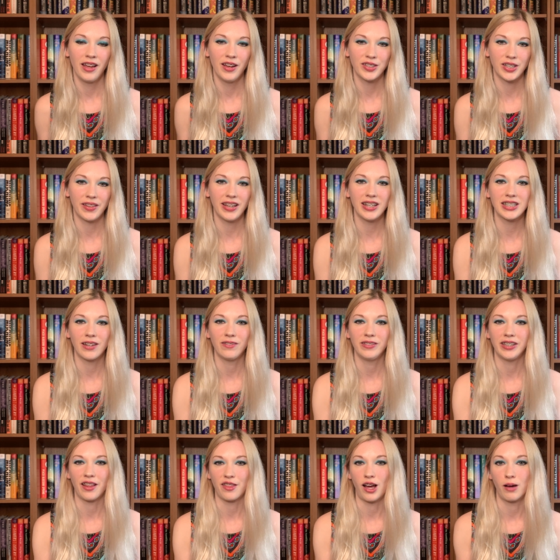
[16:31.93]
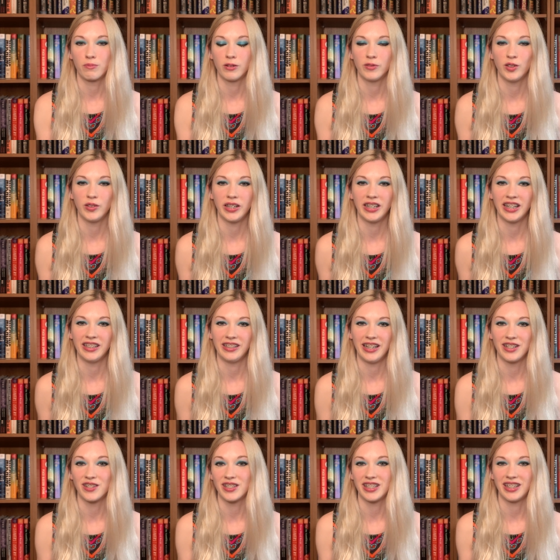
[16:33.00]
So I think it's definitely a thought-provoking and
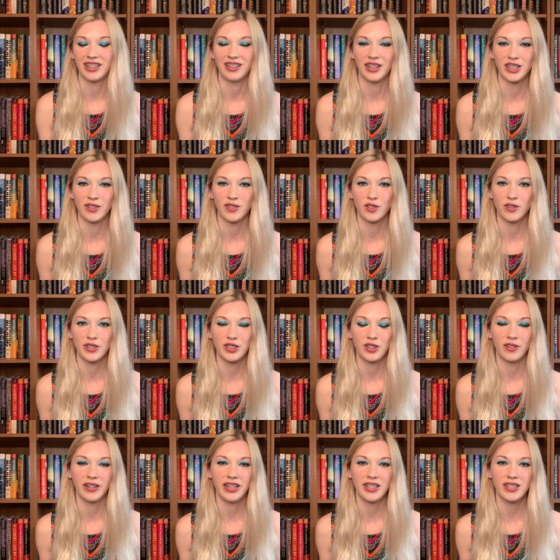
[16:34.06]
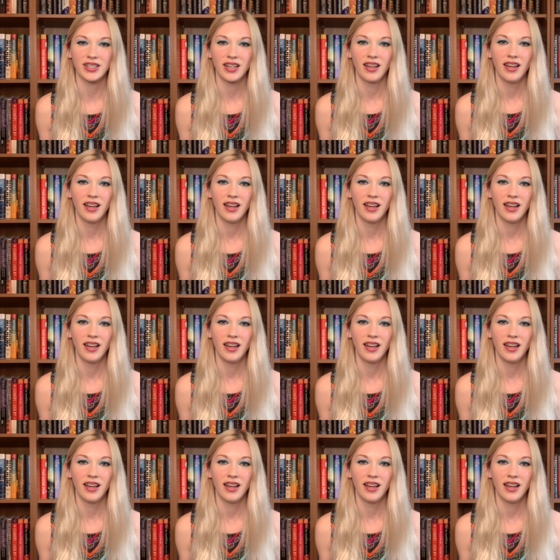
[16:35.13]
interesting collection of short stories.